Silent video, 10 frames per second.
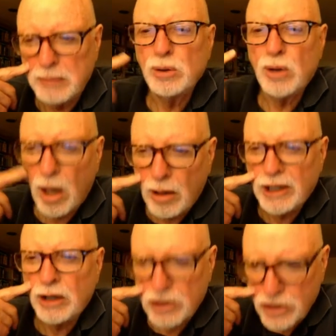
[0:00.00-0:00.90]
the
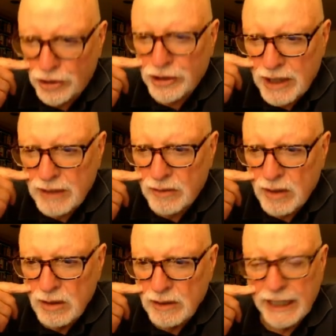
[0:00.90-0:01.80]
Bukharin alternative,
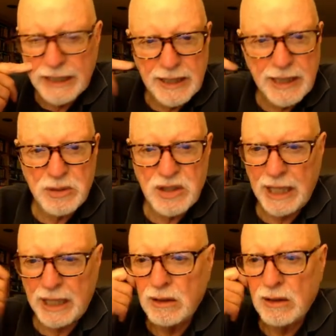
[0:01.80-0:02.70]
they ended up saying.